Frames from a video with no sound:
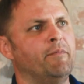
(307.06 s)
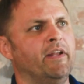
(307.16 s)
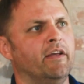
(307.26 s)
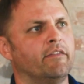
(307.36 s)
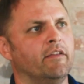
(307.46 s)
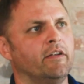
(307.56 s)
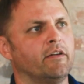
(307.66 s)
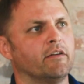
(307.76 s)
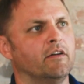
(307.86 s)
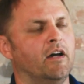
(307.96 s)
mean, I
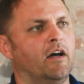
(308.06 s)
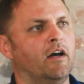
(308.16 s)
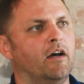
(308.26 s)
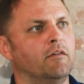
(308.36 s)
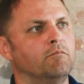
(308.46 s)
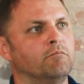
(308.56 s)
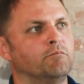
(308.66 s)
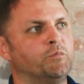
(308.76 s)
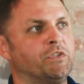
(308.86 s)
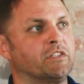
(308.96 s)
think
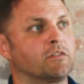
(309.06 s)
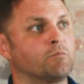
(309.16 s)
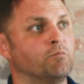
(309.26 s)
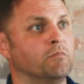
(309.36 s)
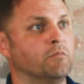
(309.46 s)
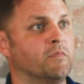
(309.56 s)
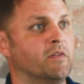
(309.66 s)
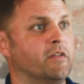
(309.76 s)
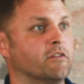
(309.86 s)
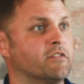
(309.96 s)
just
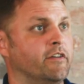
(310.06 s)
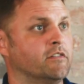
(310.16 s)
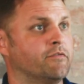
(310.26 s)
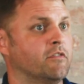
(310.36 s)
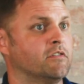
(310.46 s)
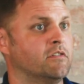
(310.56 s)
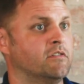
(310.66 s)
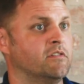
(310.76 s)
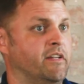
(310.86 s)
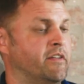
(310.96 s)
their sales
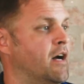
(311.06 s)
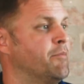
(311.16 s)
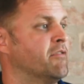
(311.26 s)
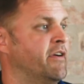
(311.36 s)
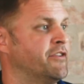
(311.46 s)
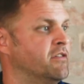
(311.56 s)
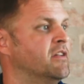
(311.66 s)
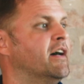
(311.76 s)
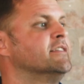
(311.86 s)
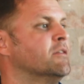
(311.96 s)
forces need to
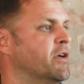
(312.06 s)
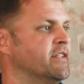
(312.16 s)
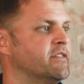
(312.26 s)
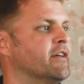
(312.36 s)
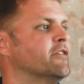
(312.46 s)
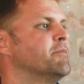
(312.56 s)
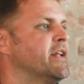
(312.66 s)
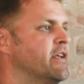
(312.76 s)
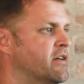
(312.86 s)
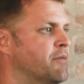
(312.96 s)
operationalize in ways that other
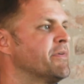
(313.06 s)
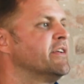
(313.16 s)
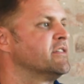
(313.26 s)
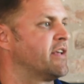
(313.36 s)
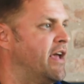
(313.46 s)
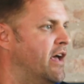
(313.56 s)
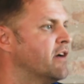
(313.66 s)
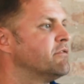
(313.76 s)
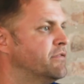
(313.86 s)
media companies have